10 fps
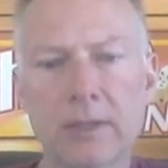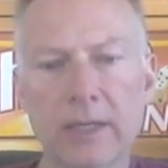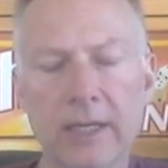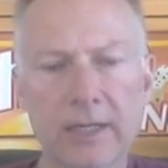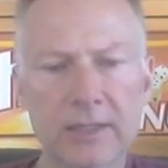
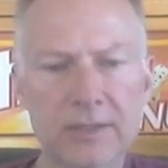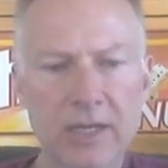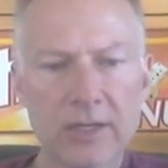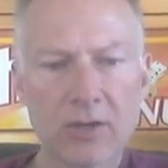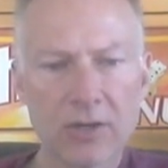And it's
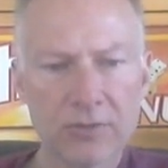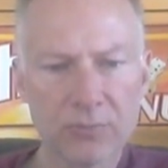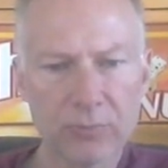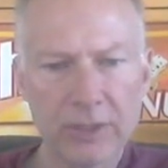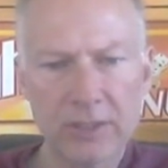kind of hard to
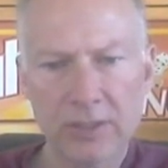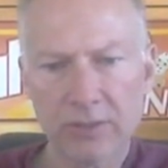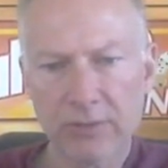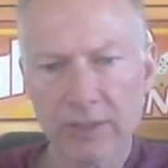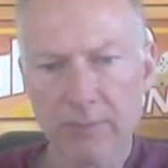read
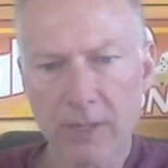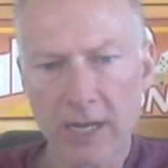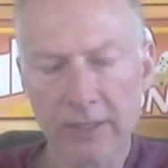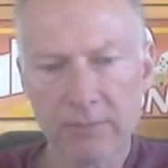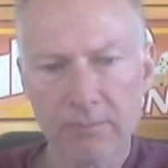here at the
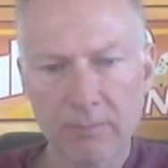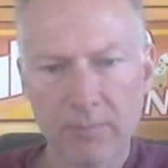bottom,